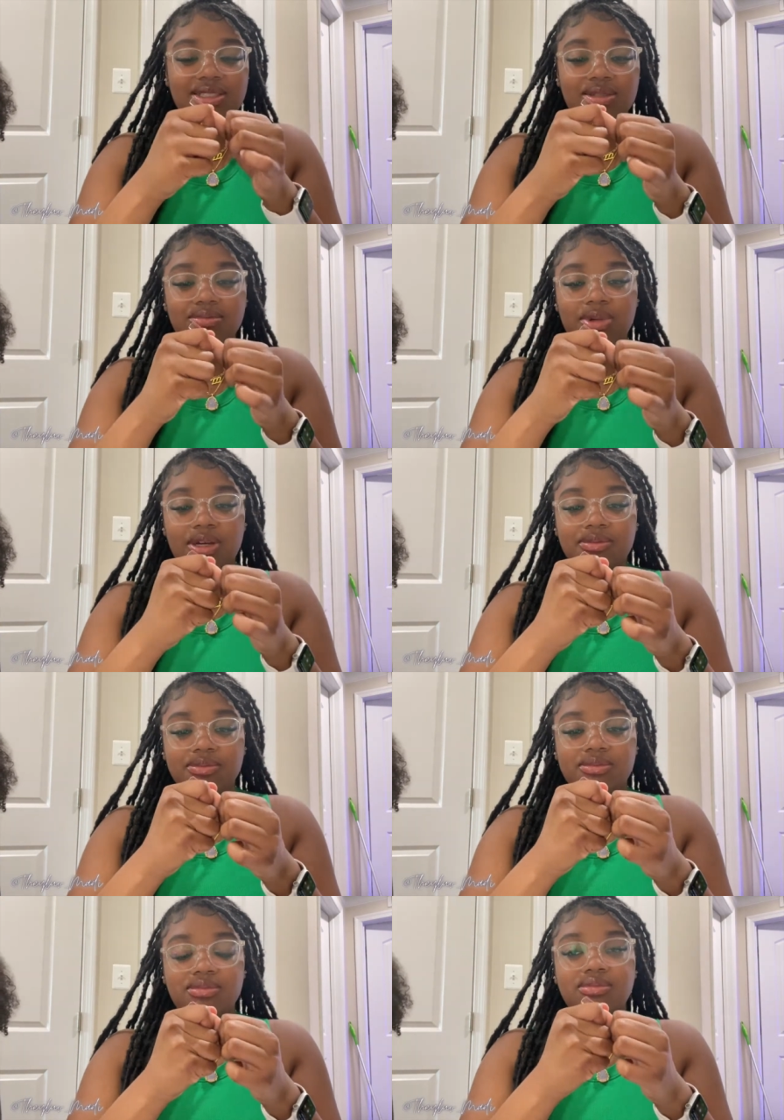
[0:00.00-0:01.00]
Boom.
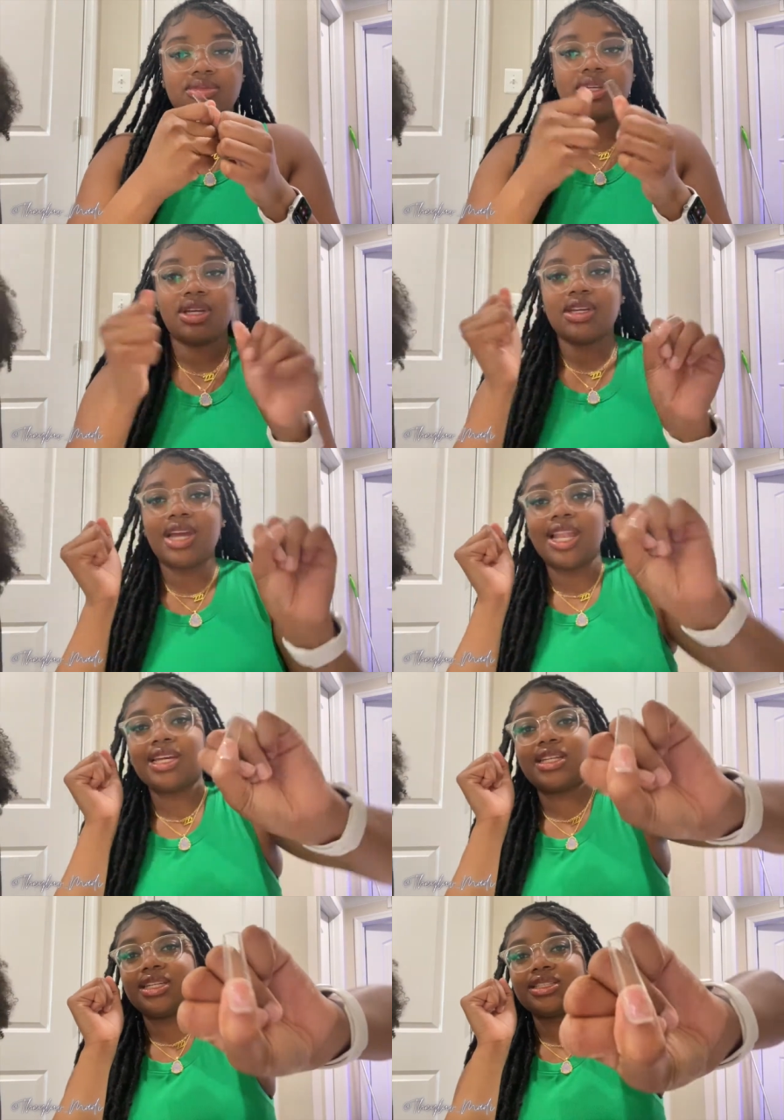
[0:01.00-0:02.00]
Y'all
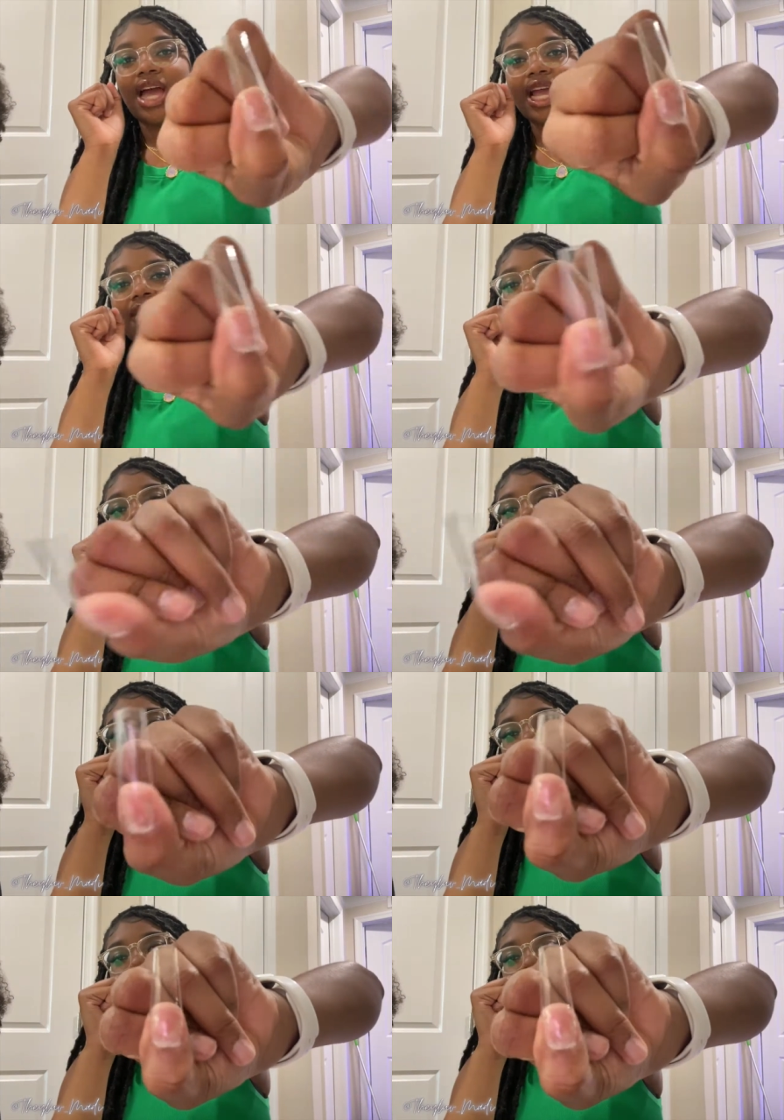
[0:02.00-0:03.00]
look at me. Should I keep it this
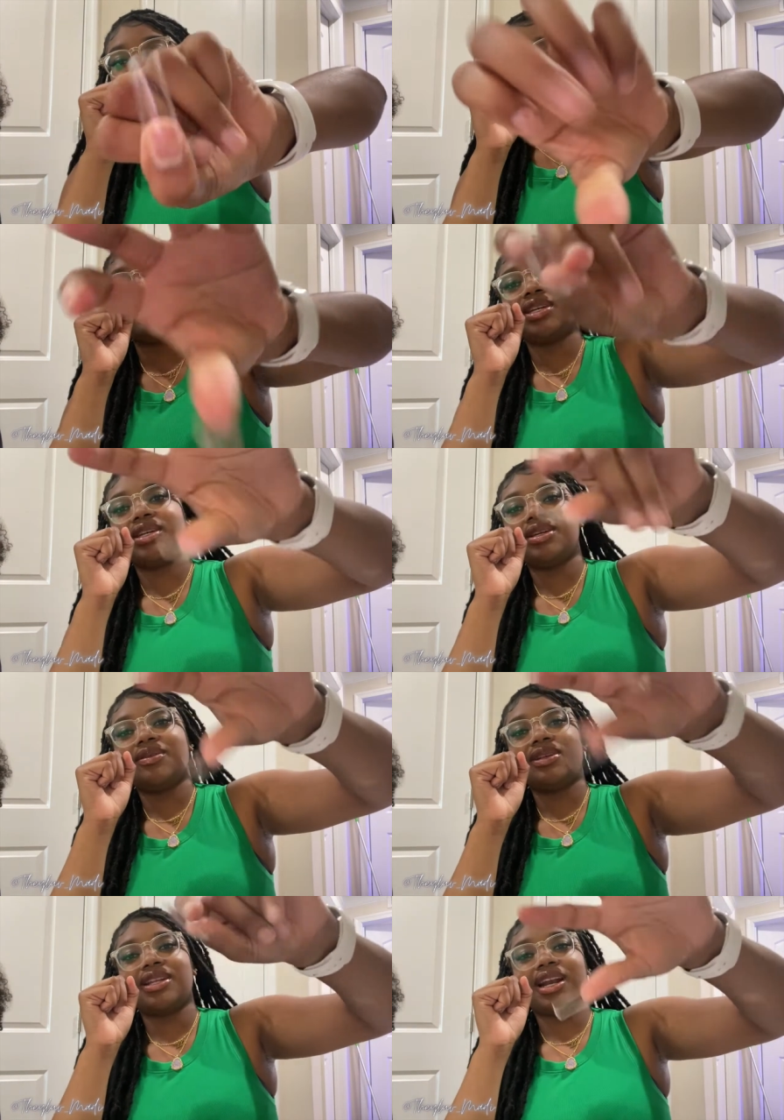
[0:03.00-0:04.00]
long? Yes,
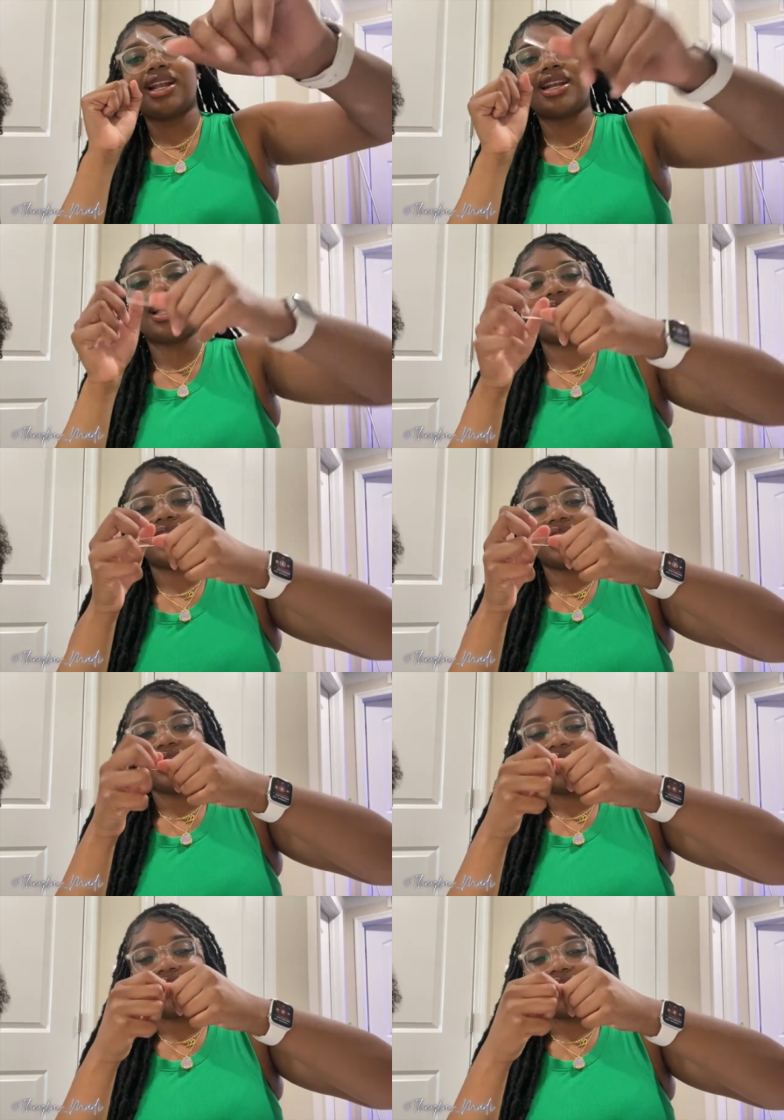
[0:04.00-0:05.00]
bro. Didn't you
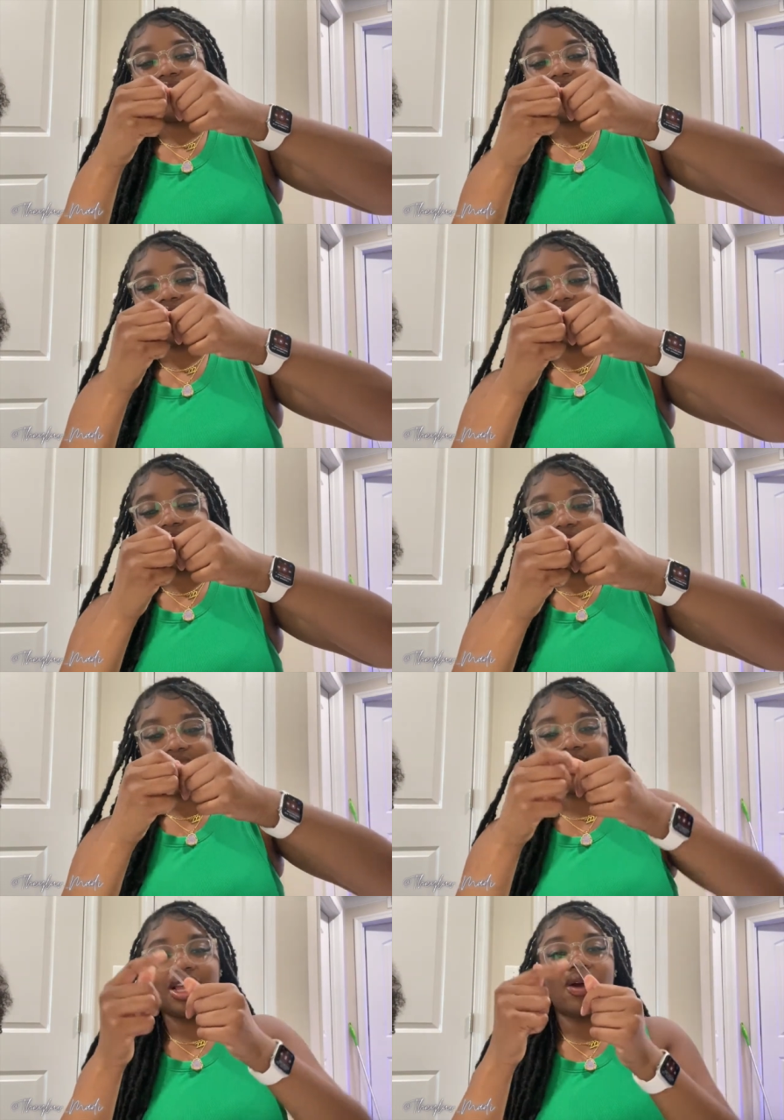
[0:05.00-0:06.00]
keep it that long last time?
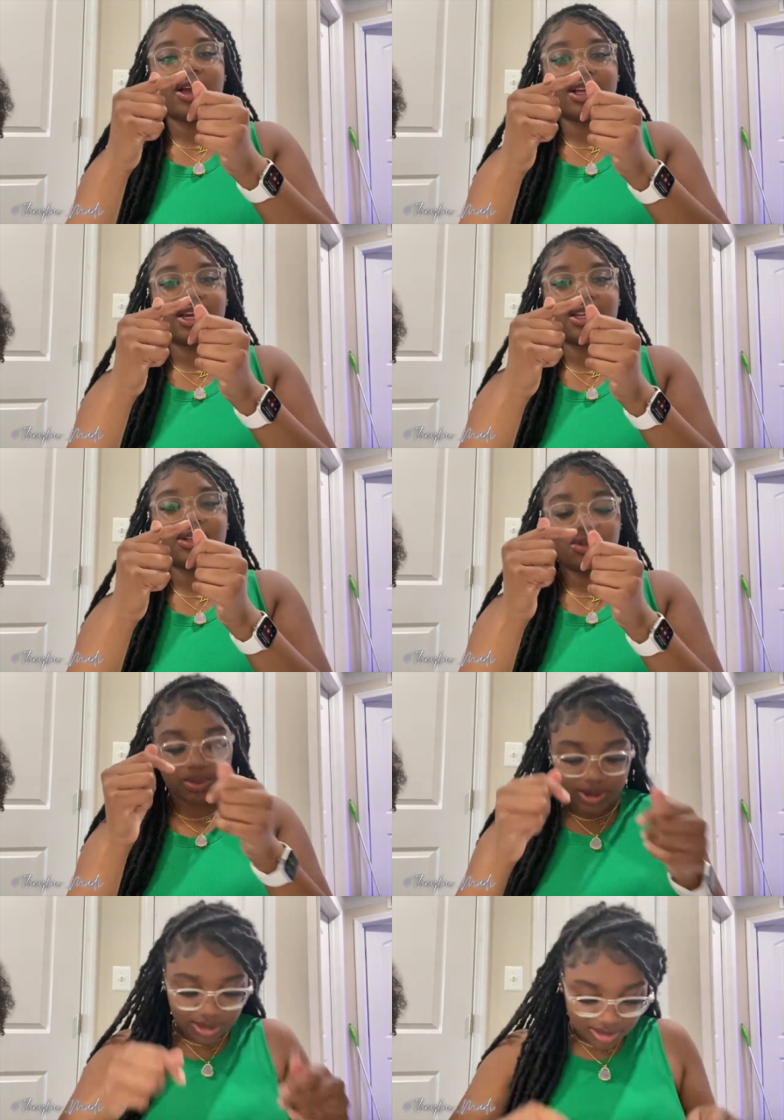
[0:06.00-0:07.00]
No, I cut it a little
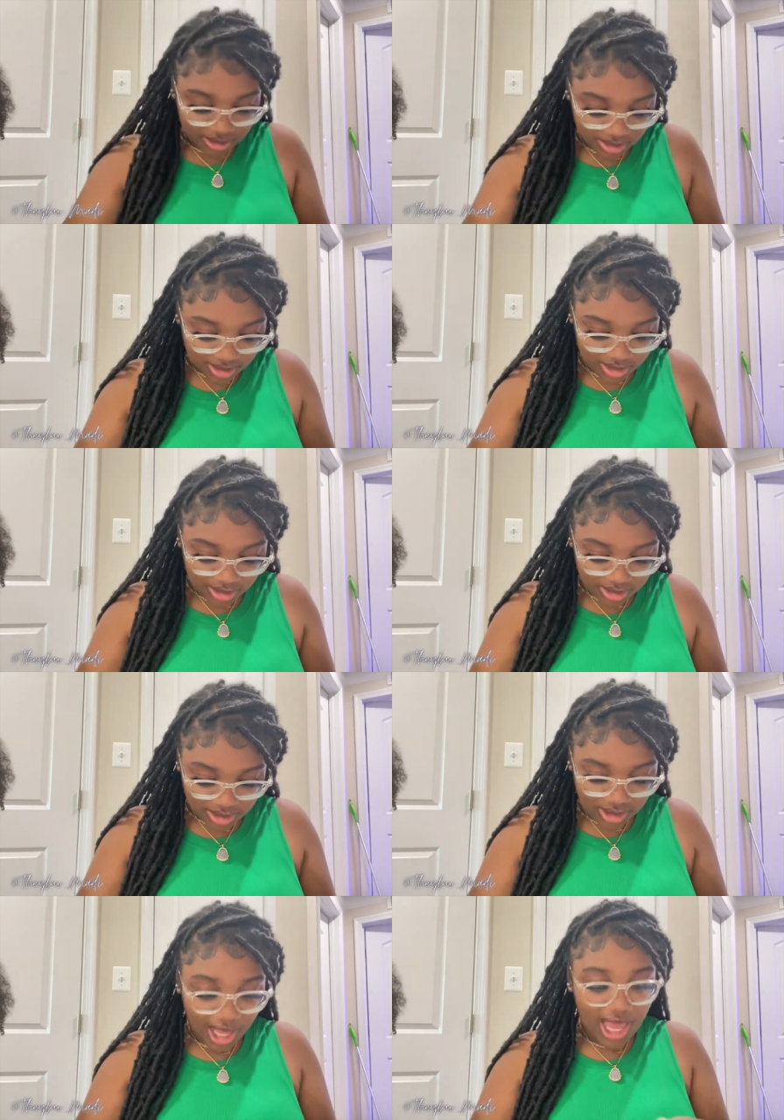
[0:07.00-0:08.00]
bit.
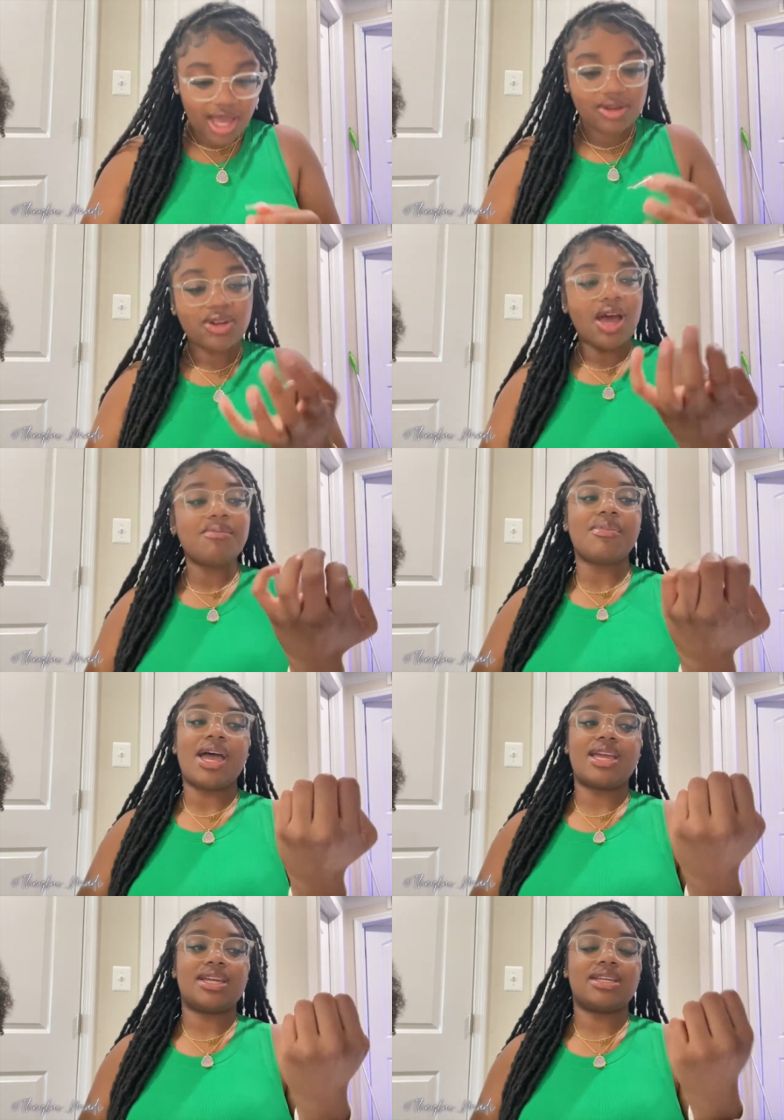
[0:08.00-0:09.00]
I, I don't know. I
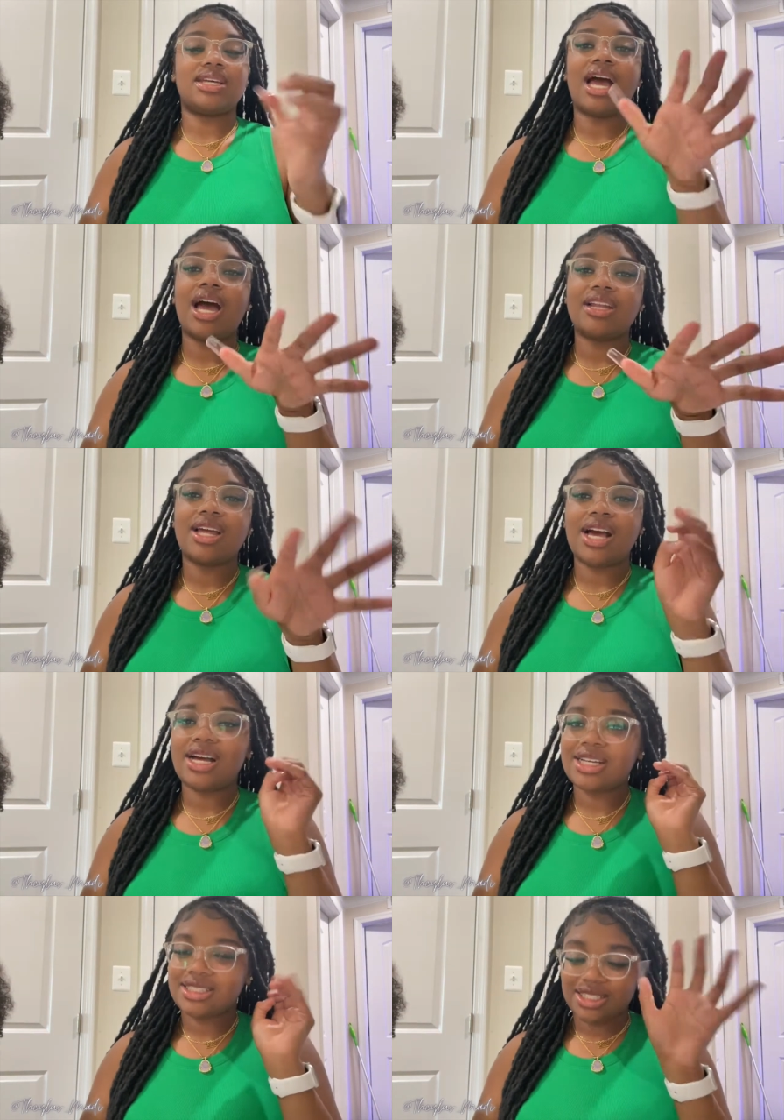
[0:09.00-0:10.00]
might. I don't
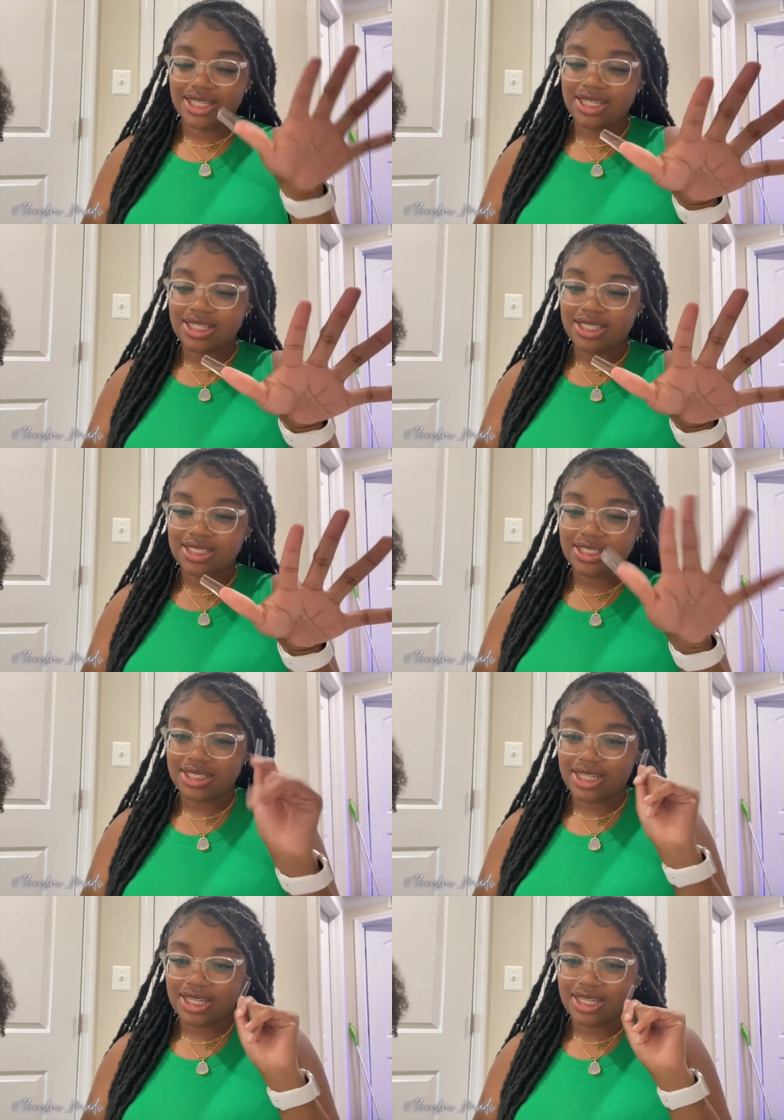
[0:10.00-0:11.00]
know. You gonna have to cut it for
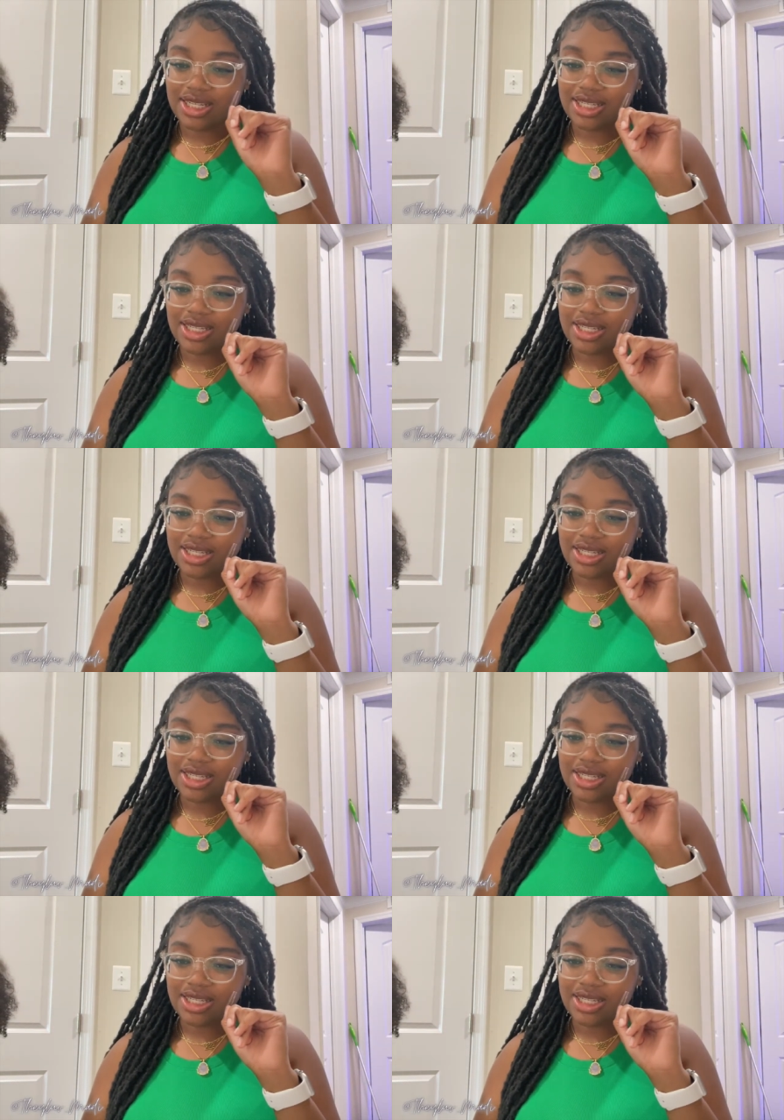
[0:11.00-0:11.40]
work though.